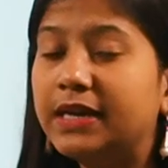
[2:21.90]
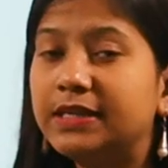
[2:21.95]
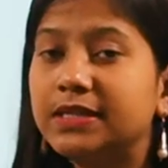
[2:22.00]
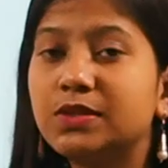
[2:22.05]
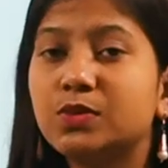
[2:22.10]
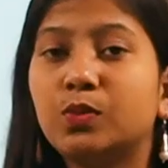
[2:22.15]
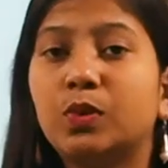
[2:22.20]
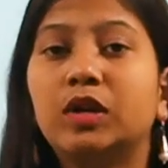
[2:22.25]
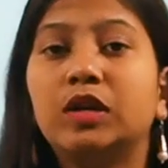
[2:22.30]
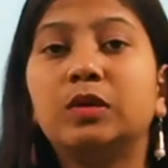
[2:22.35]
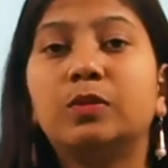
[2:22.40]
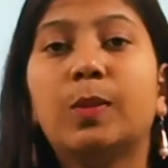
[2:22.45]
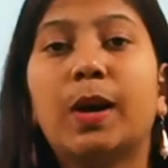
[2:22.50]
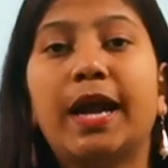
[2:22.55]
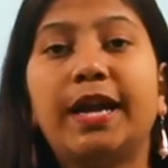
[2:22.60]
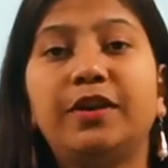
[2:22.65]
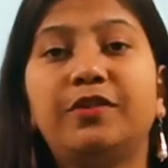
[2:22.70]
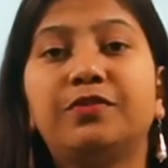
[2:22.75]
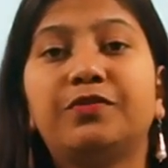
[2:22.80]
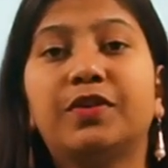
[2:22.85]
that is World
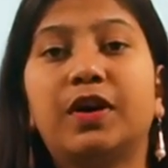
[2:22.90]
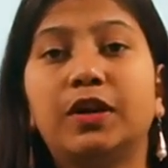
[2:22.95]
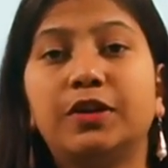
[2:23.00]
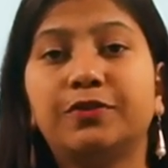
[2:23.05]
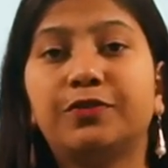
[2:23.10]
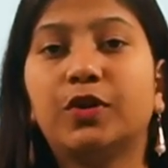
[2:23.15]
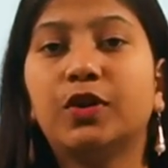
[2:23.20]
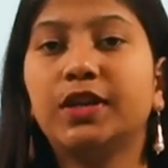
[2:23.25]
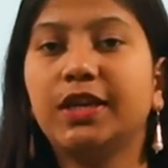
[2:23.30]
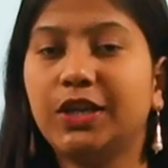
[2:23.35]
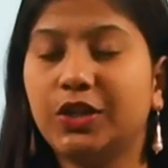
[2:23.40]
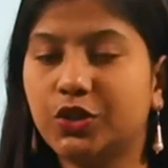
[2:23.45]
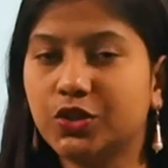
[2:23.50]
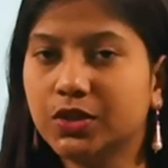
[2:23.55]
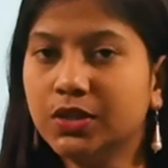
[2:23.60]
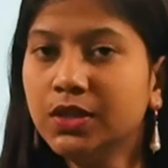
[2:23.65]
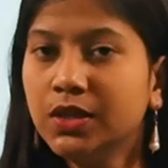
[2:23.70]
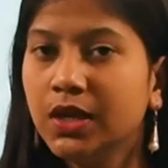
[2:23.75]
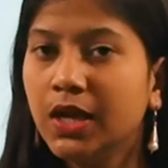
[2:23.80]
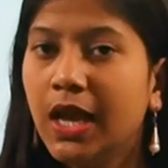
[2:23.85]
Wide Fund for
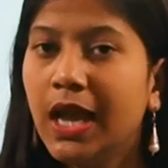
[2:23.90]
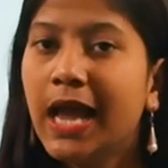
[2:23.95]
Nature.